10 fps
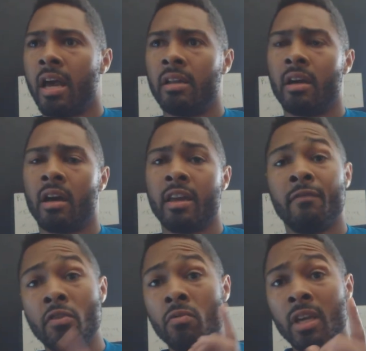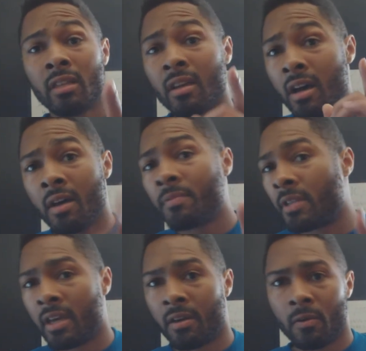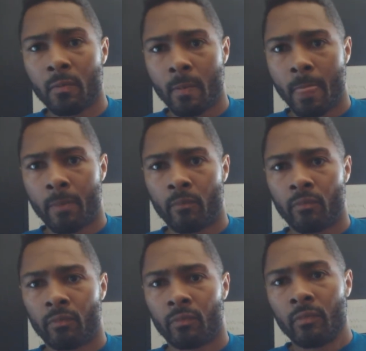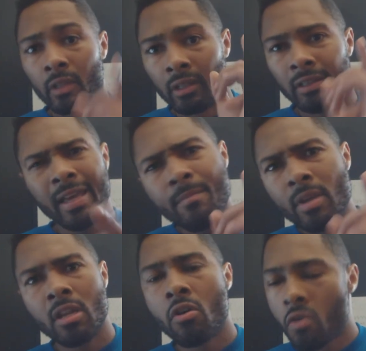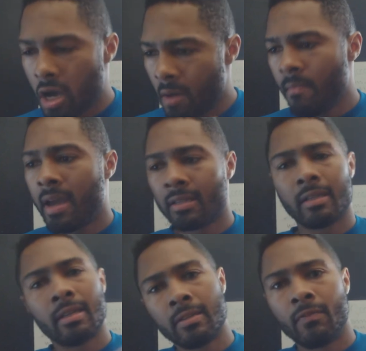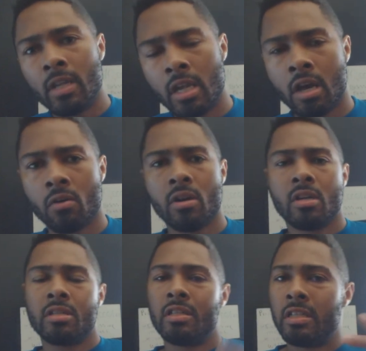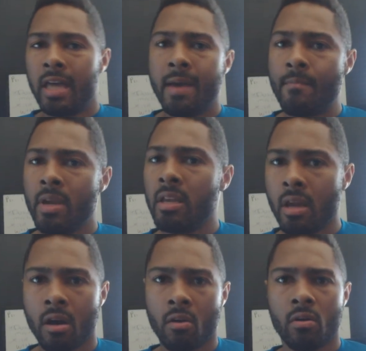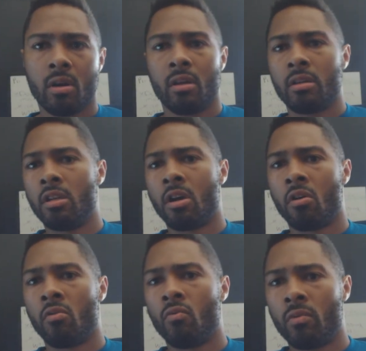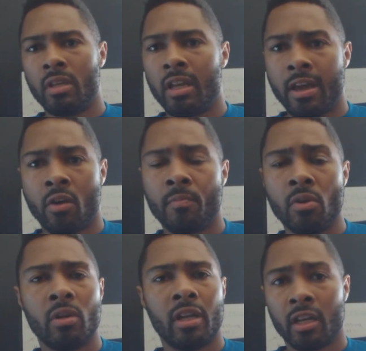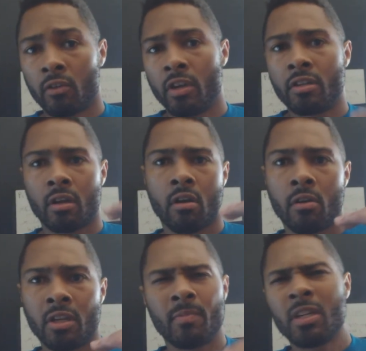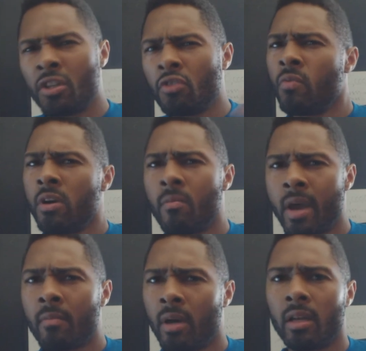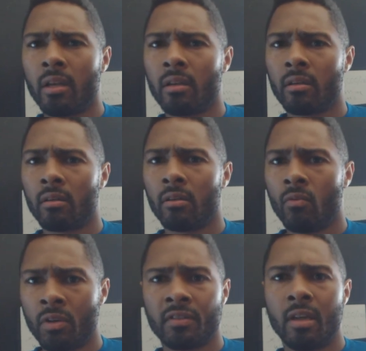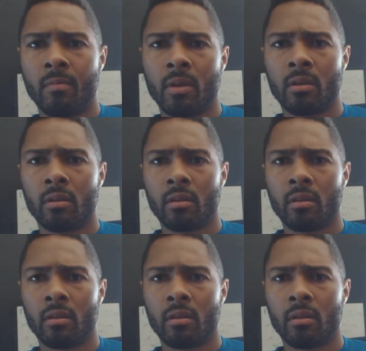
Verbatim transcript: And uh, if you get the upsell, let me know. Come back to this video. Let me know. You know, did it help you? Did it increase your earnings? Because you will make money with It.